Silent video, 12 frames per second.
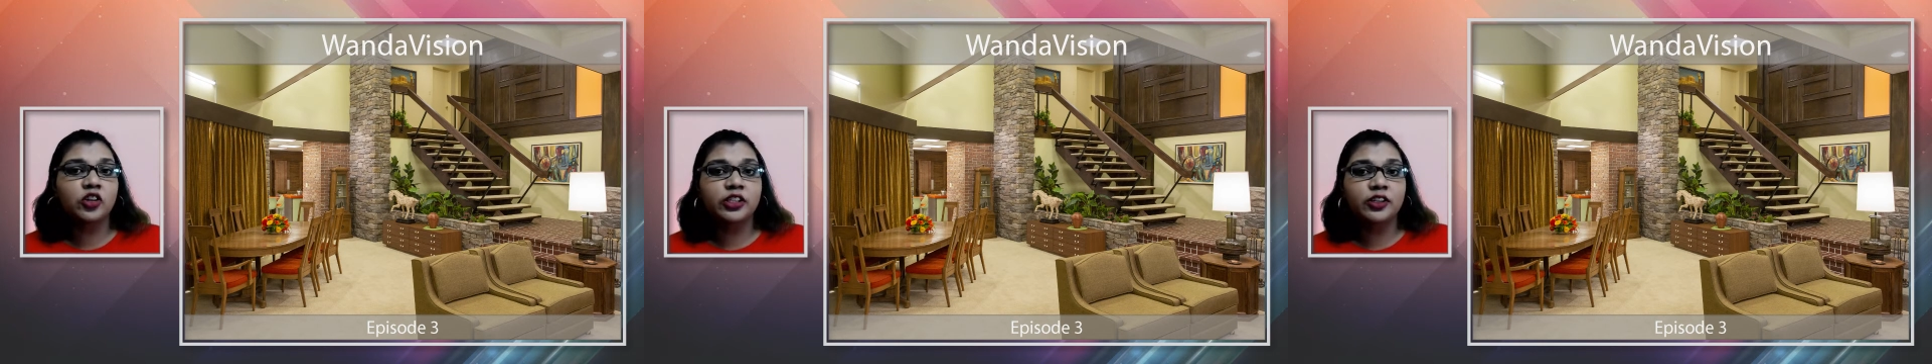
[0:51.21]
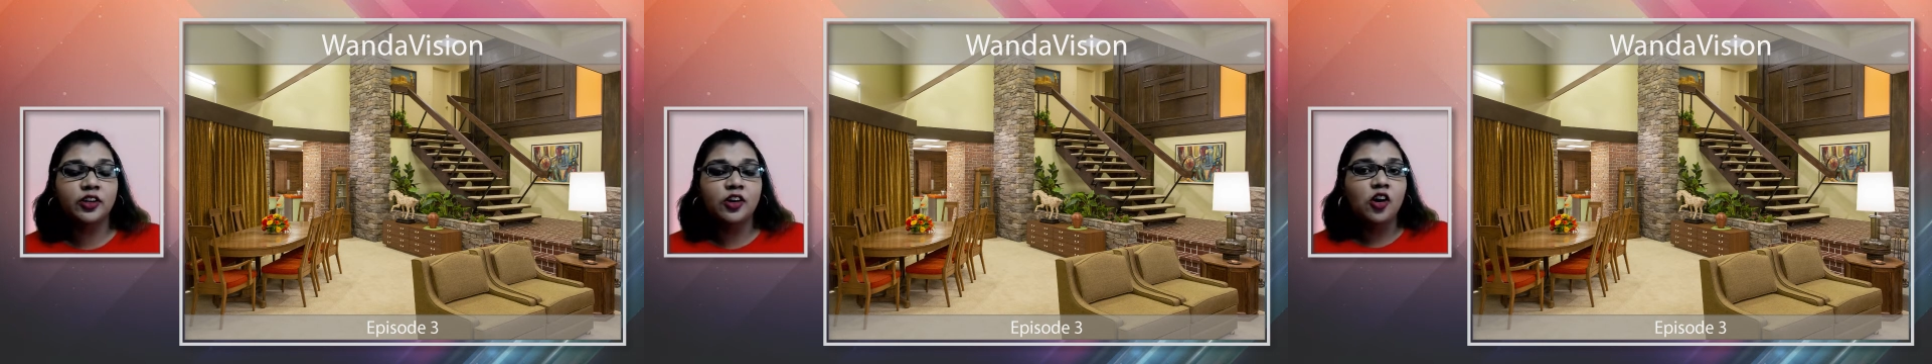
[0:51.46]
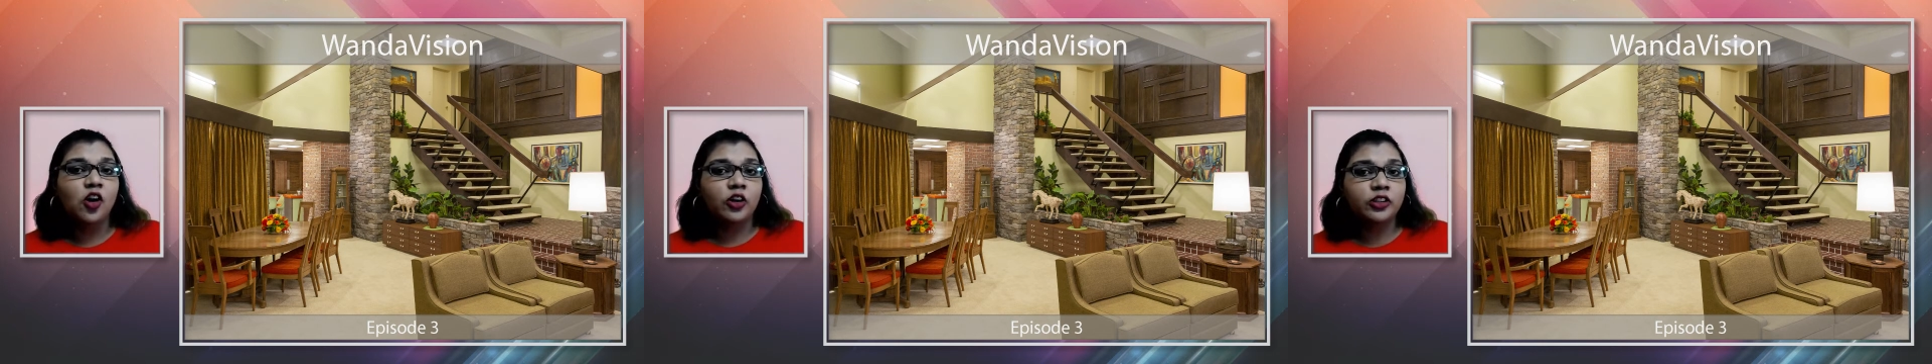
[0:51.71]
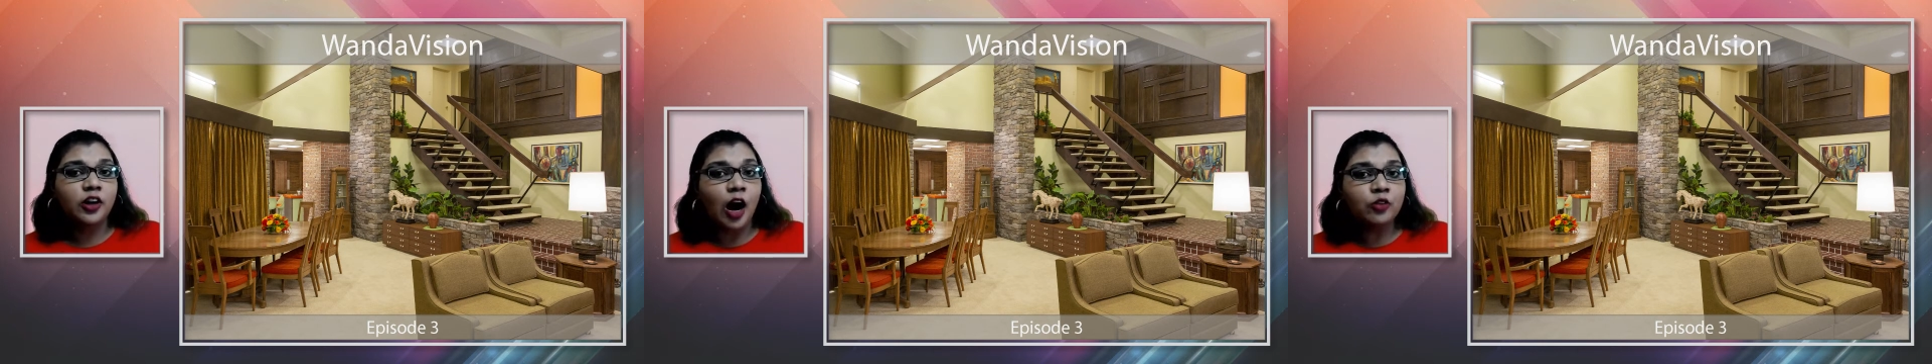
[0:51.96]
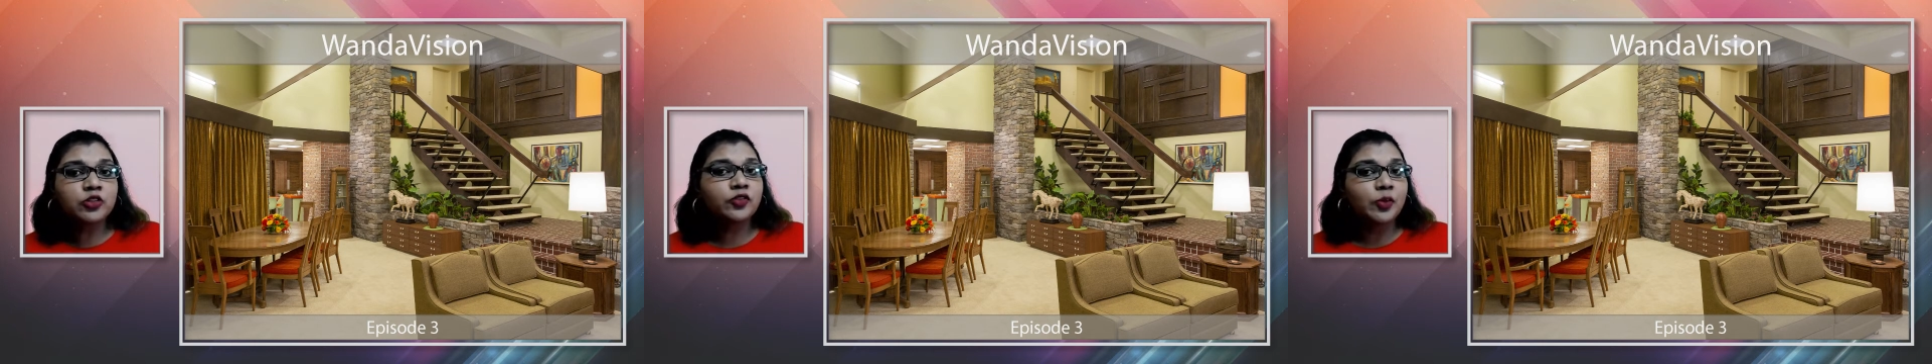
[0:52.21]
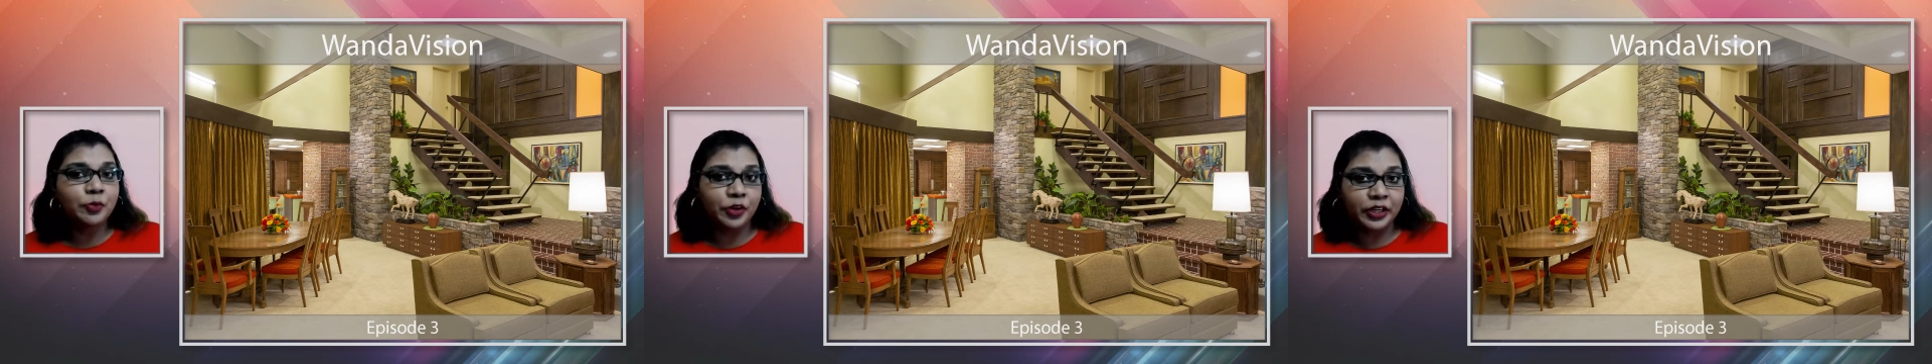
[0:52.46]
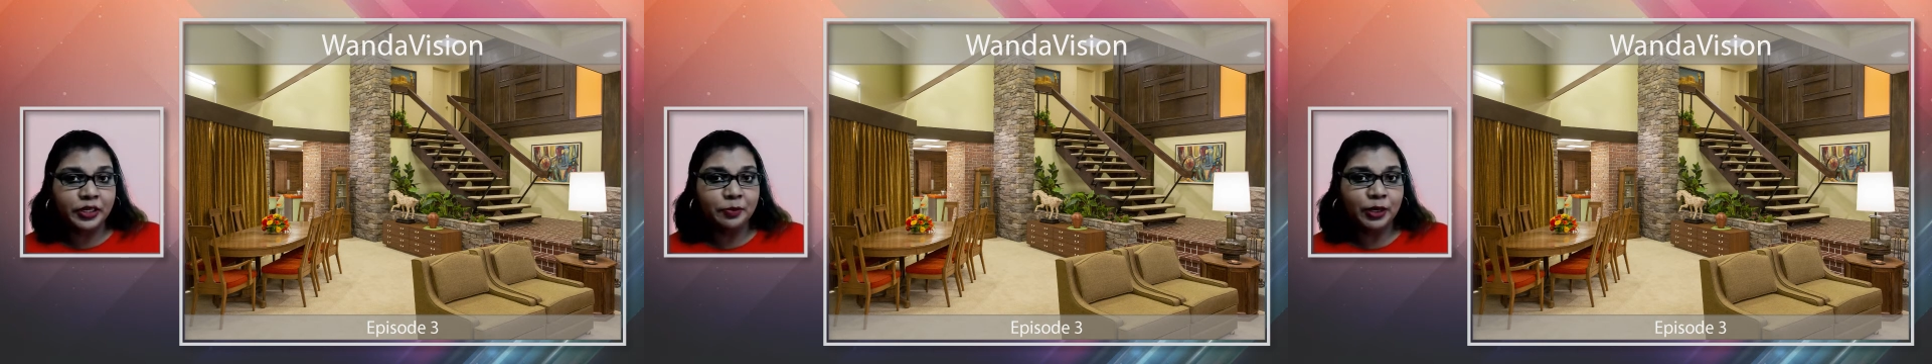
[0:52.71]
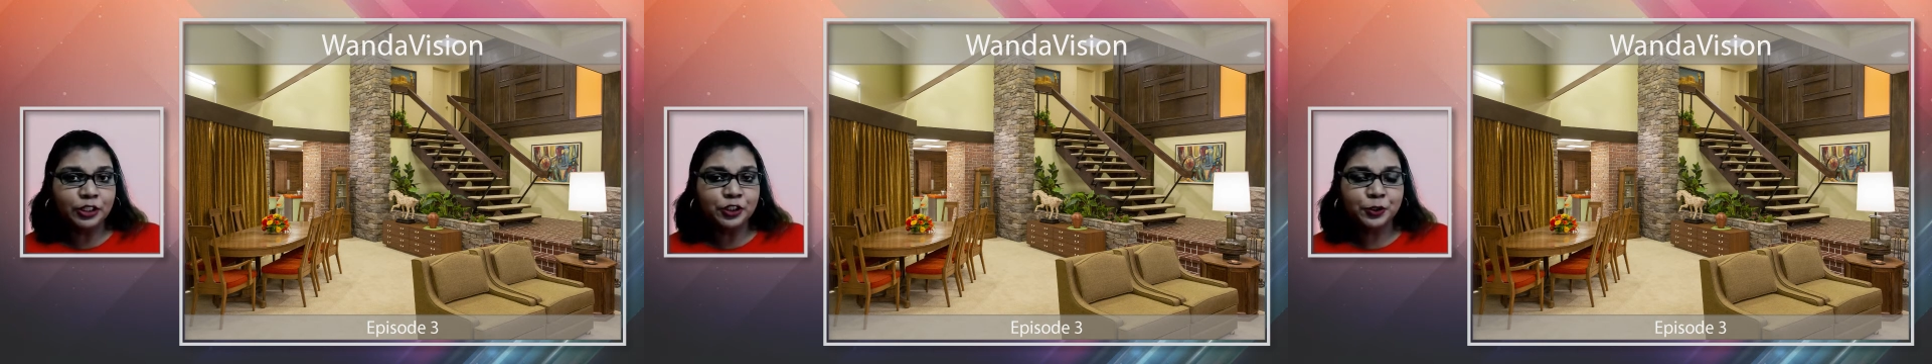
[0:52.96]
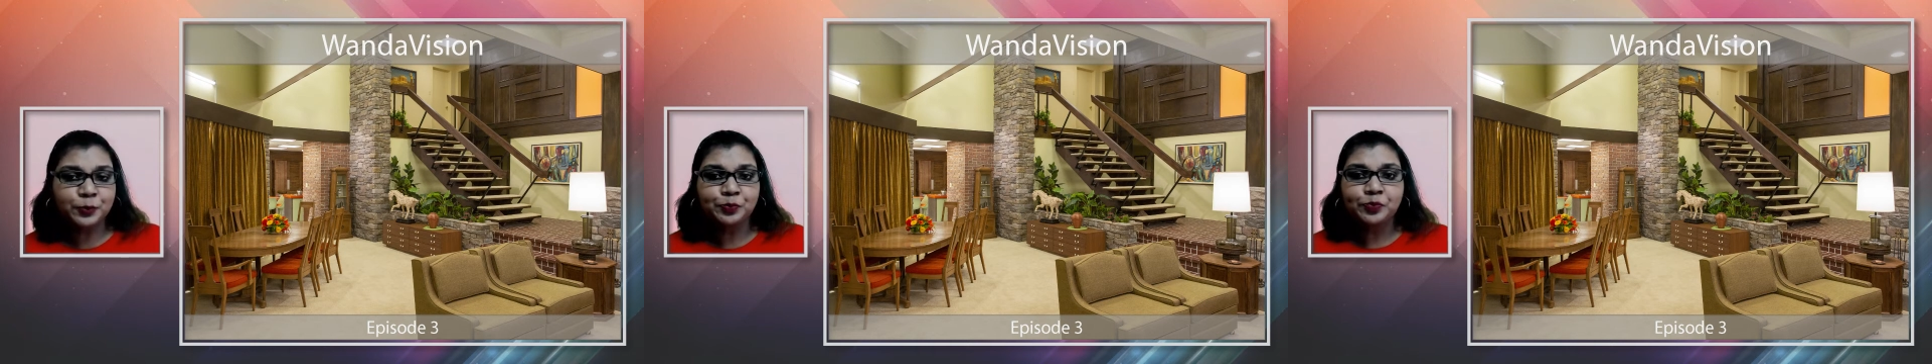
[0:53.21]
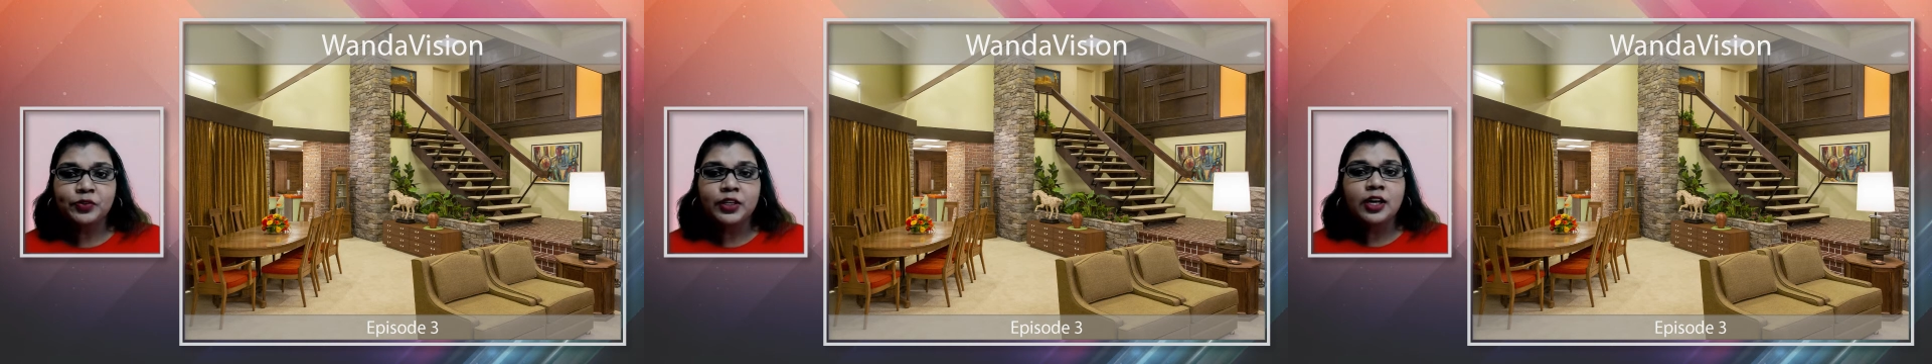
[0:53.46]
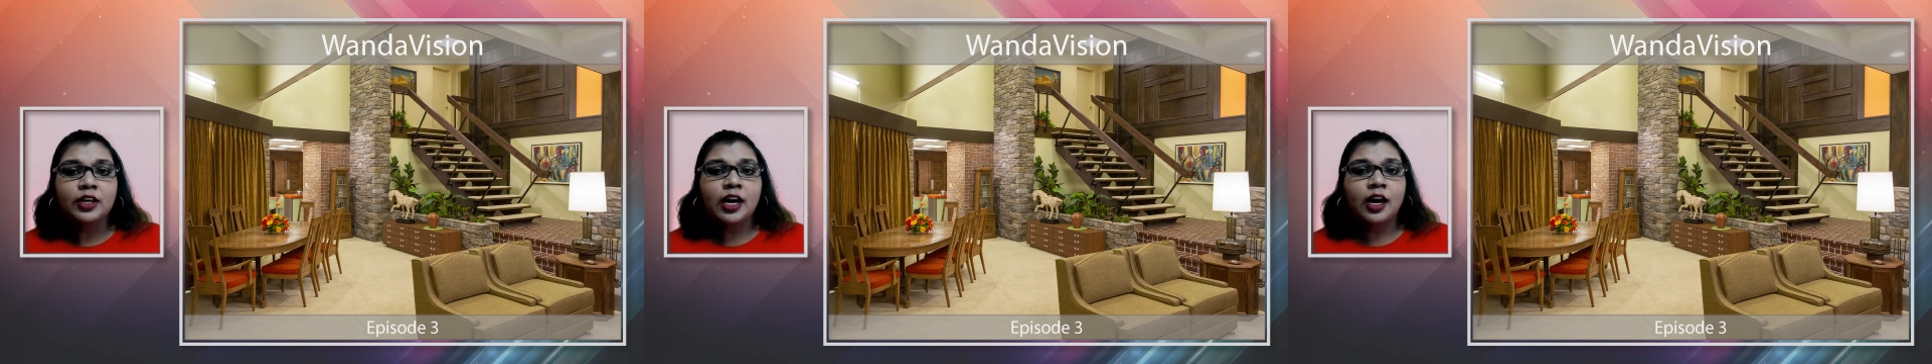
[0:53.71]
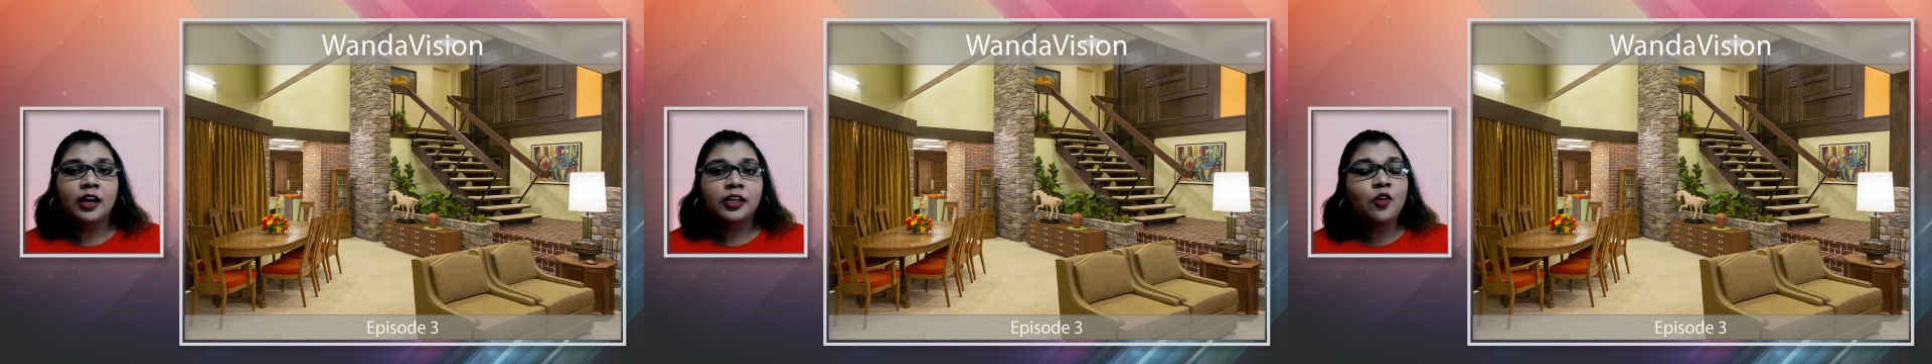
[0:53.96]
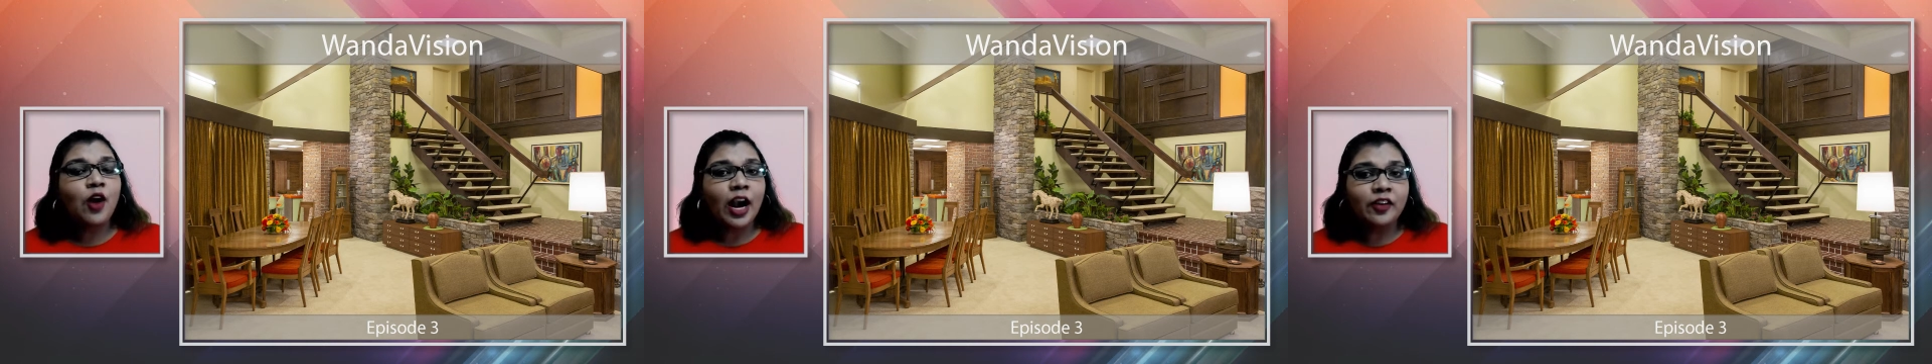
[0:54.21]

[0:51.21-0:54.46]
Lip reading: the house of the Brady Bunch. Now I